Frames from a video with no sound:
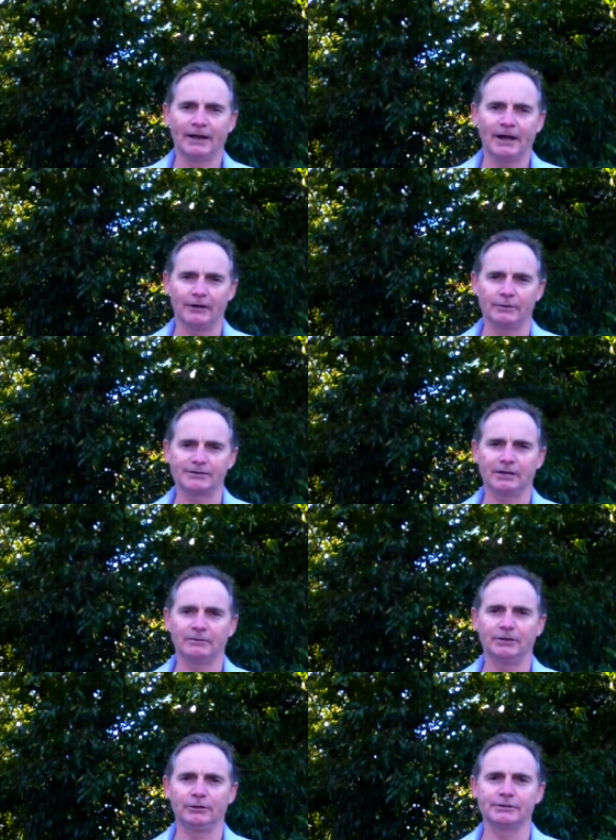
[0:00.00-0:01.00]
and I was going
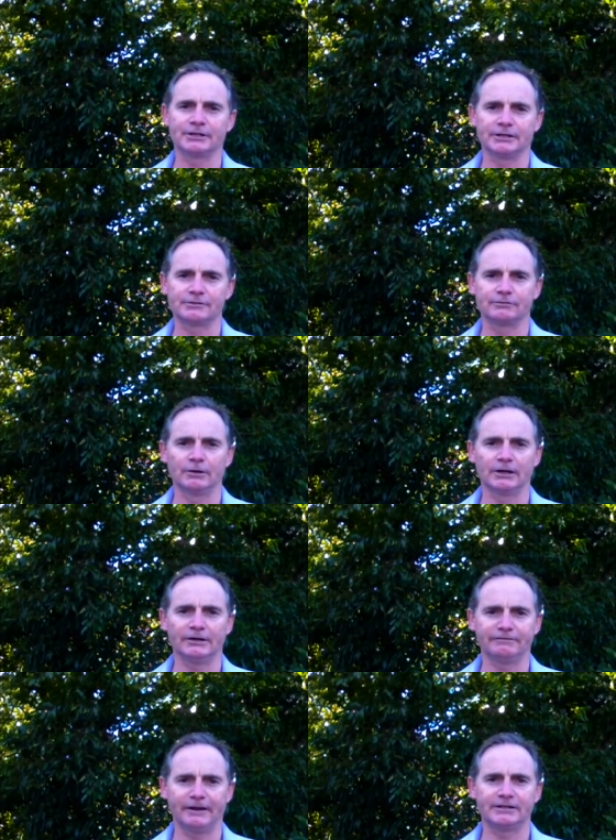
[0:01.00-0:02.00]
to be using this really
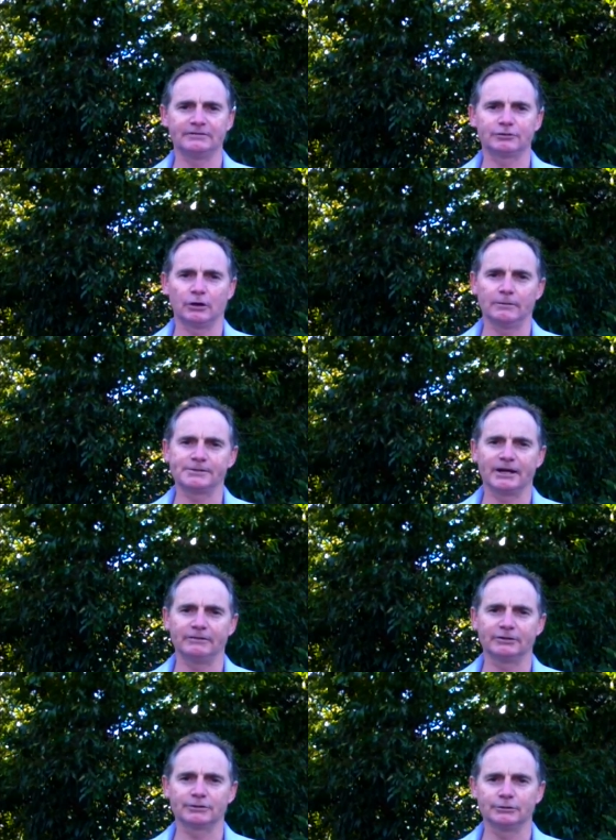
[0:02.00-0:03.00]
effective time
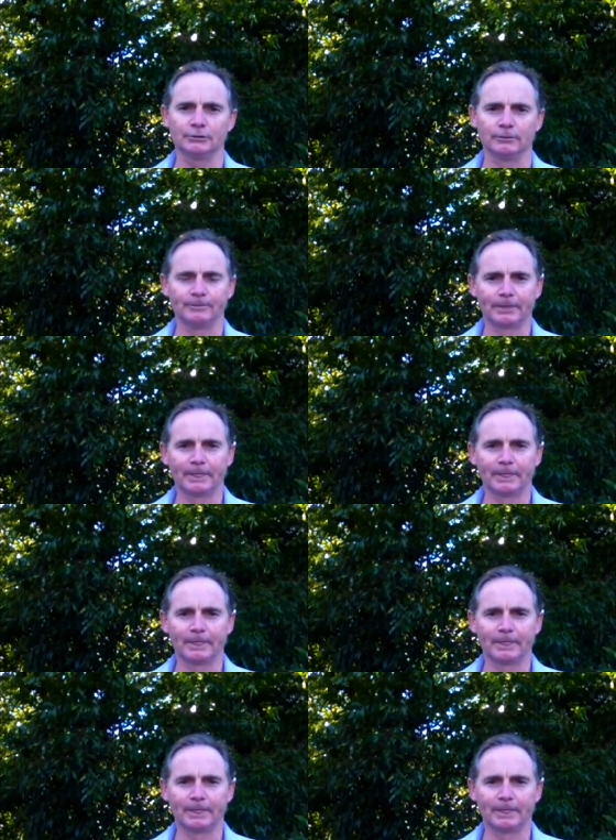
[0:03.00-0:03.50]
saving tool.